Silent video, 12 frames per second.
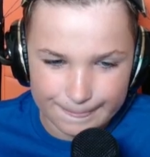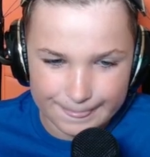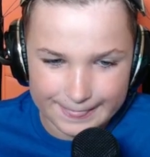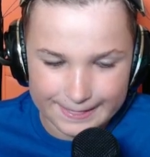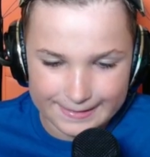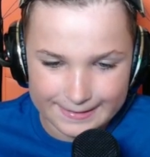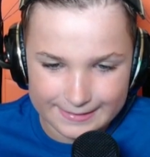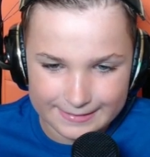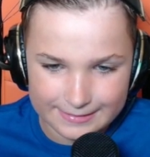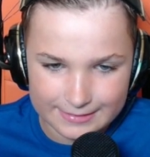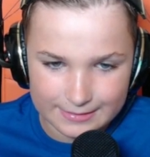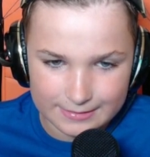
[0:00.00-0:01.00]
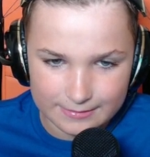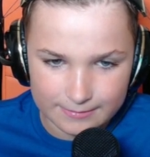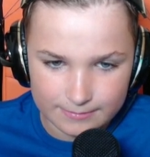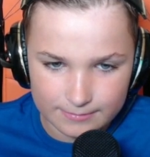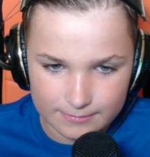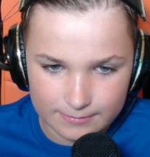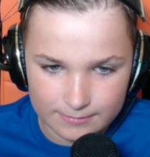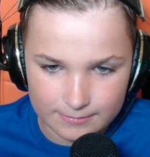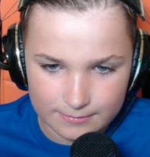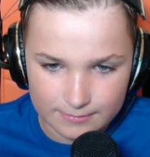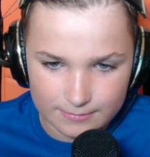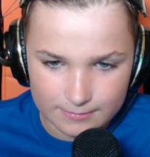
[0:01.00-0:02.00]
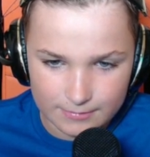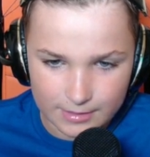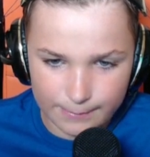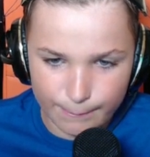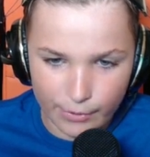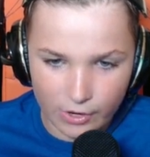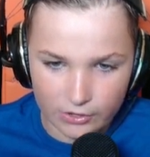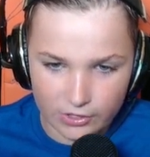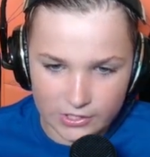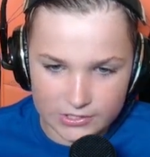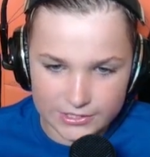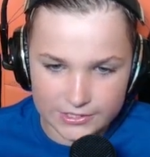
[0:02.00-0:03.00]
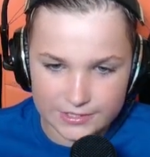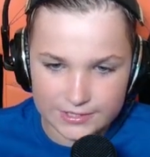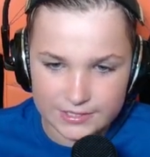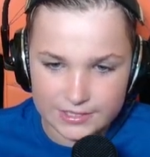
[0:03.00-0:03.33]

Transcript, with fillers: Yes. Eat burgers.